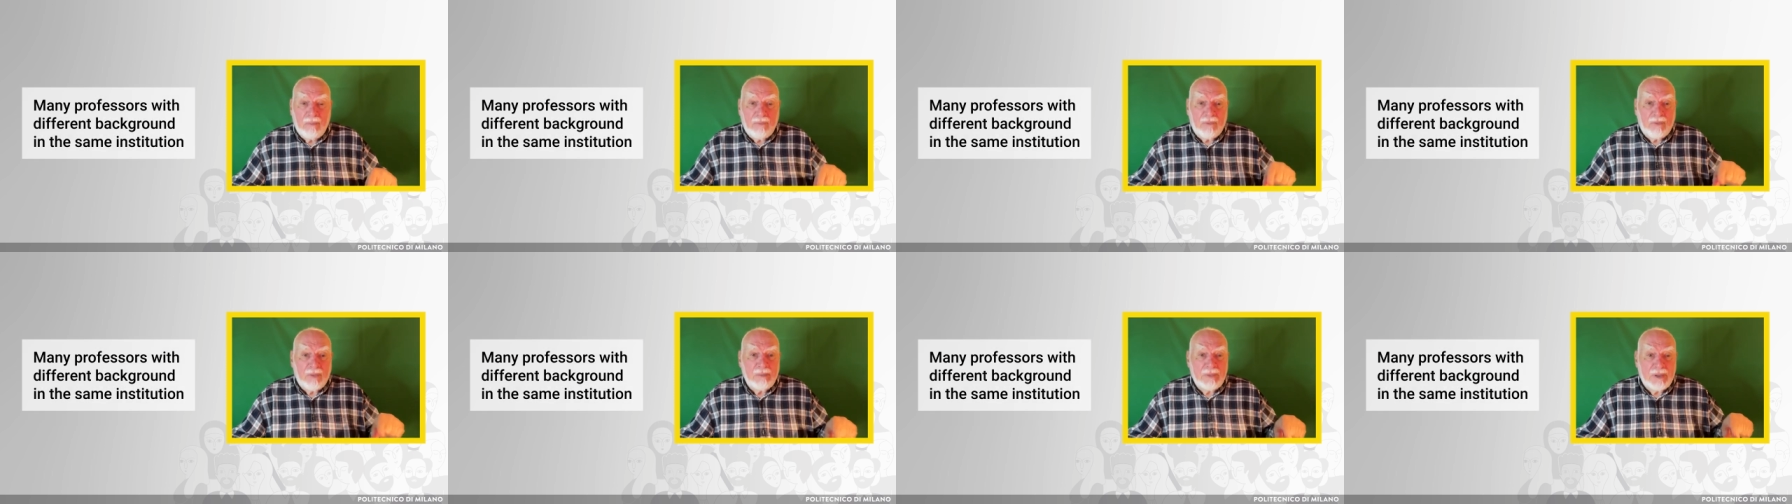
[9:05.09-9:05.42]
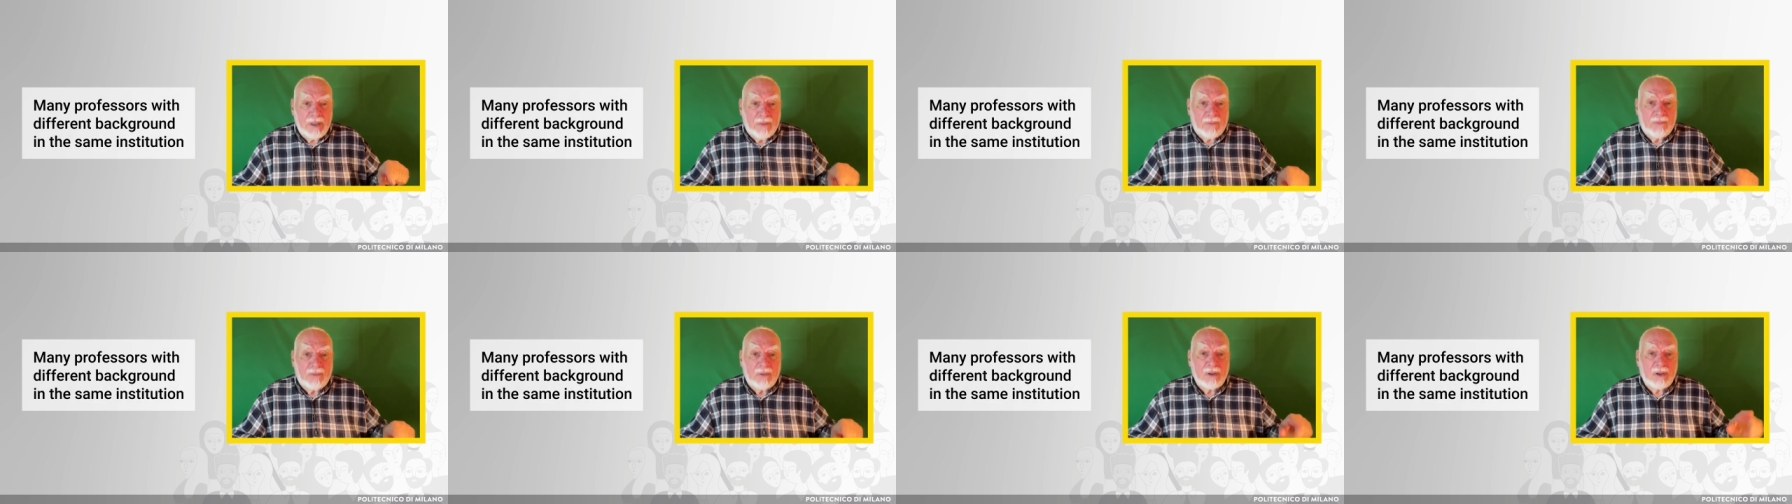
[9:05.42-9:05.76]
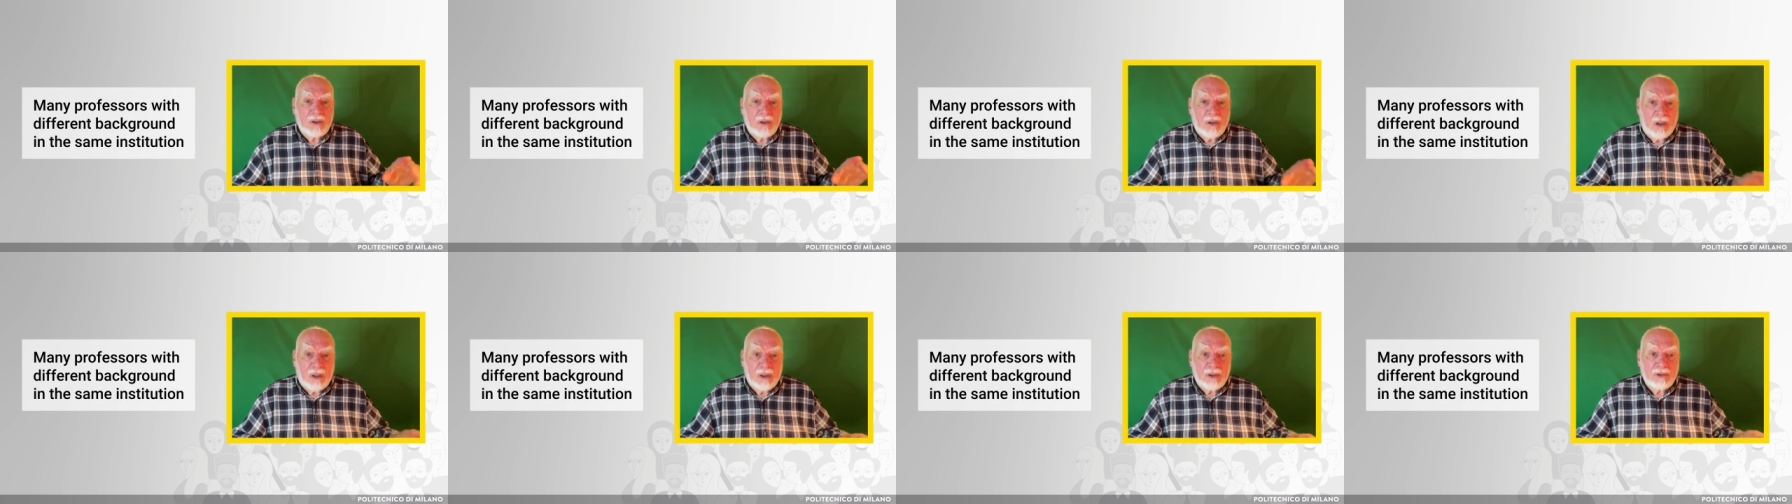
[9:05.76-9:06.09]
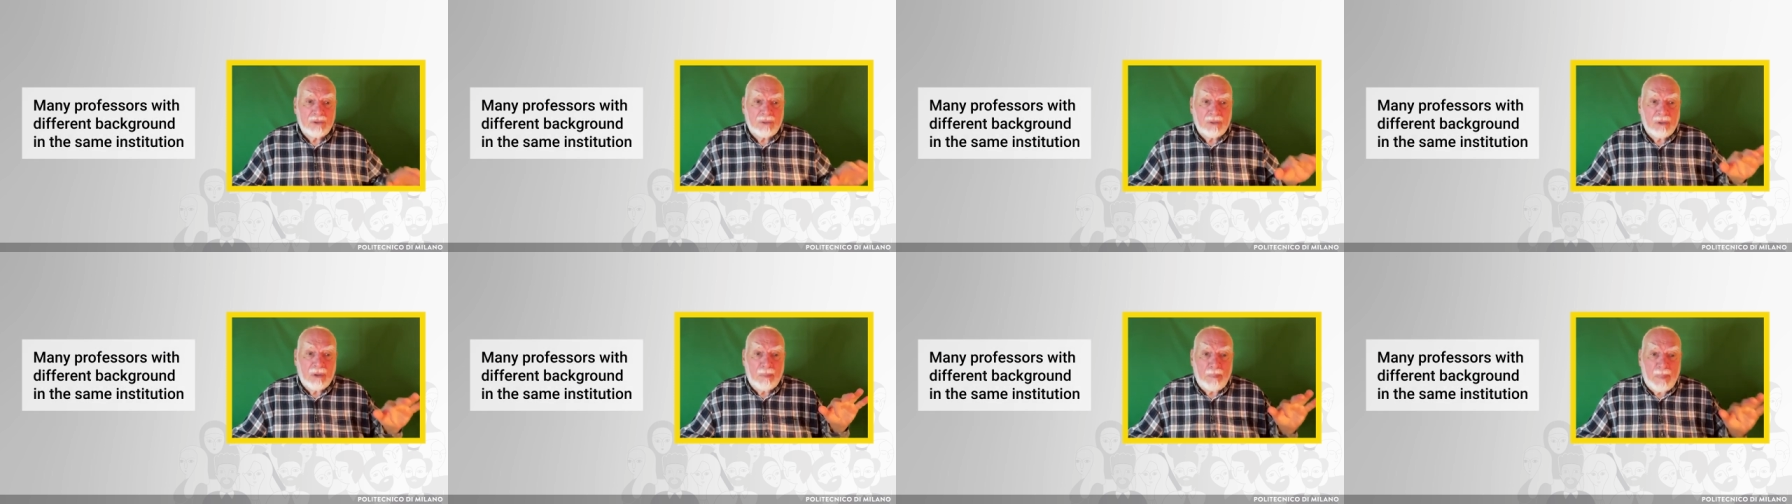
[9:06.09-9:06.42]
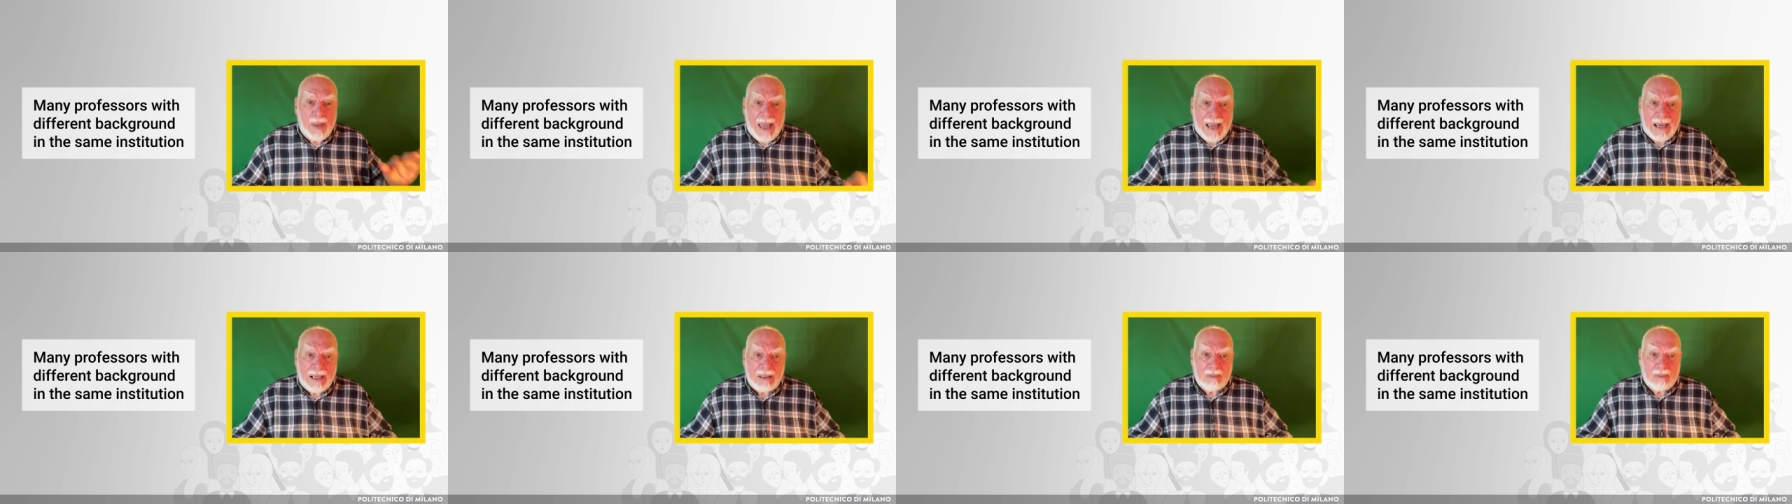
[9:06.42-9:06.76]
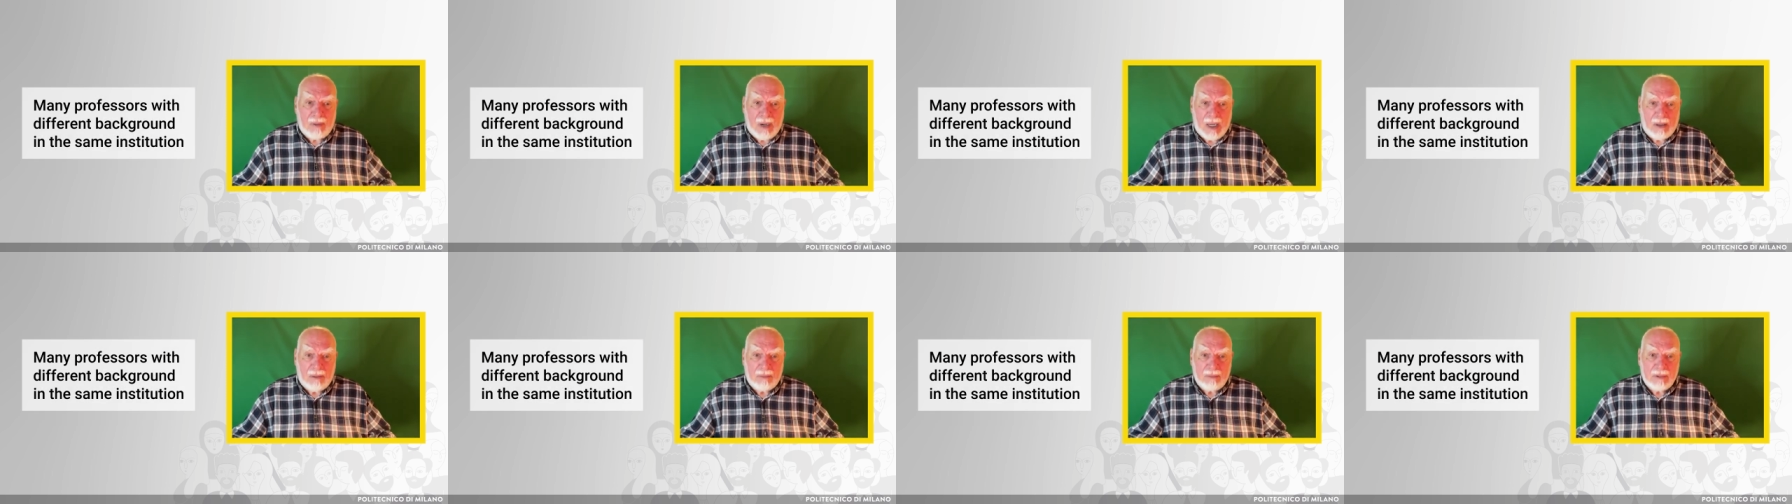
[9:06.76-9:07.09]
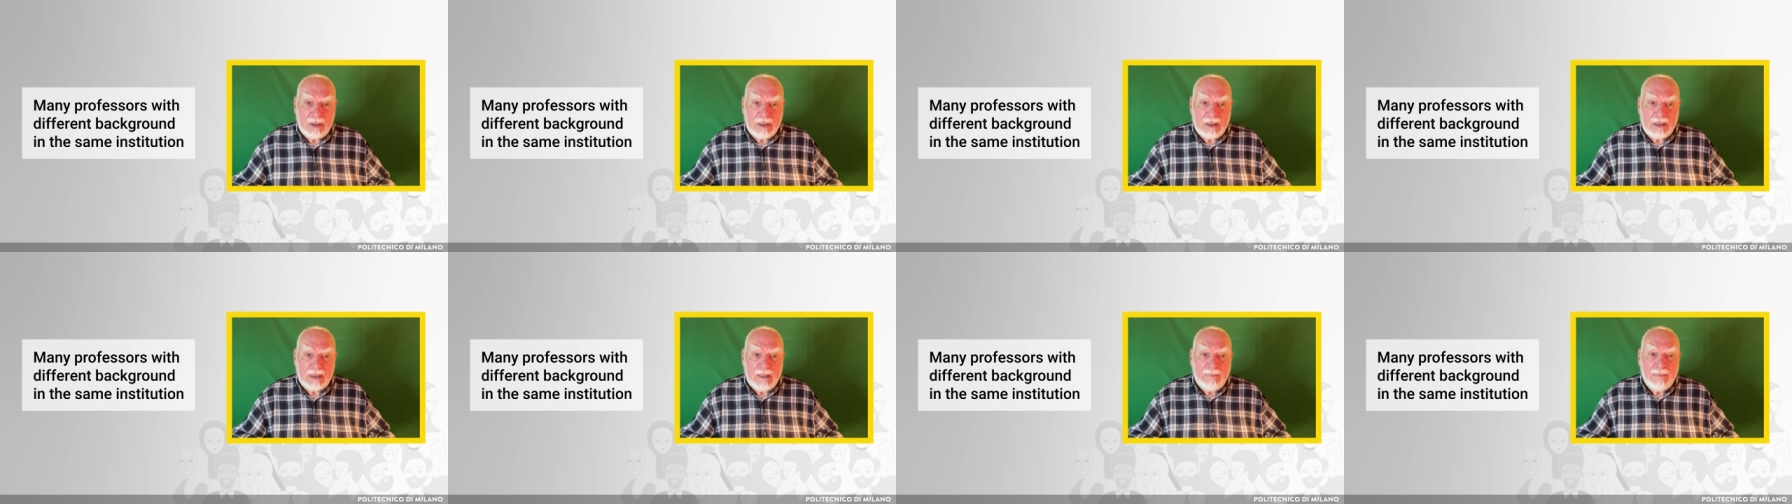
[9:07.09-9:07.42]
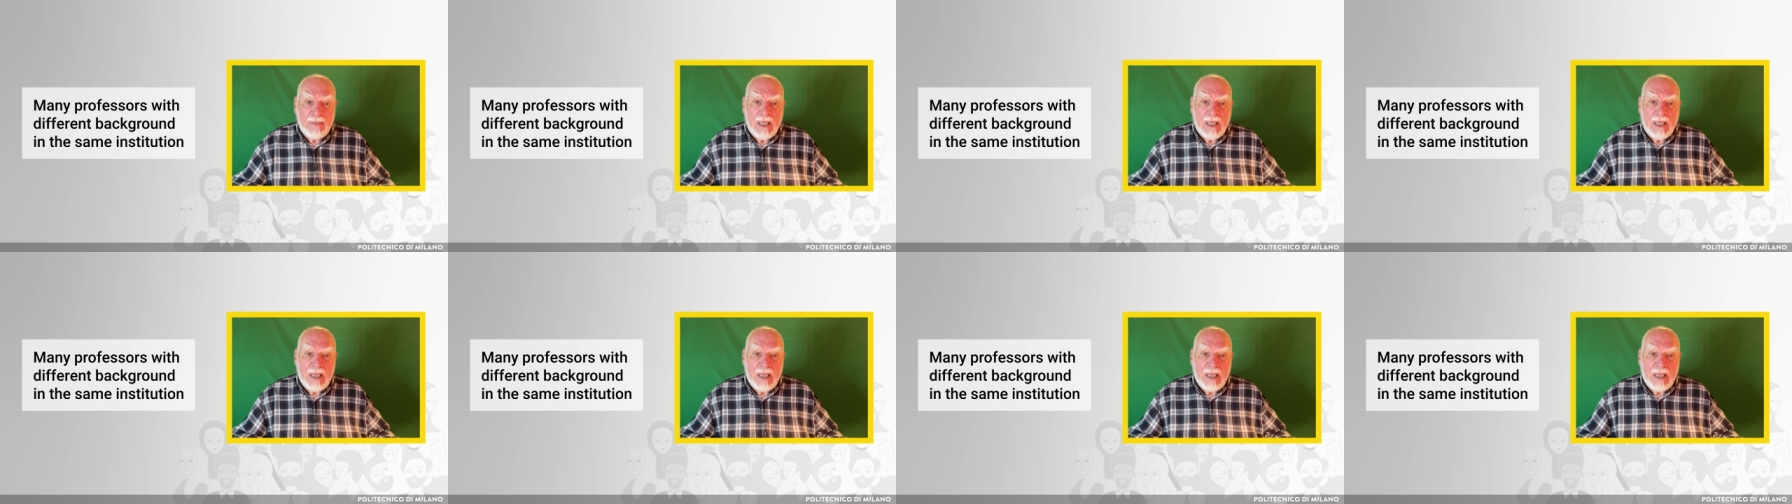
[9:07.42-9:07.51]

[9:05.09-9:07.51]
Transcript: from different cultural backgrounds,